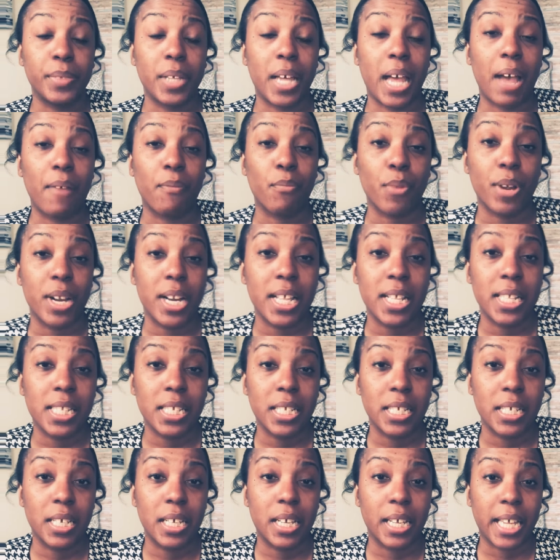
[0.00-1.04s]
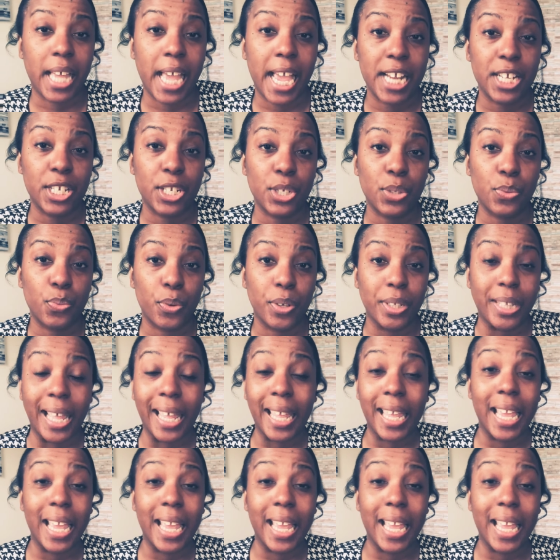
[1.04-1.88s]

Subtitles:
I've run into occasions where they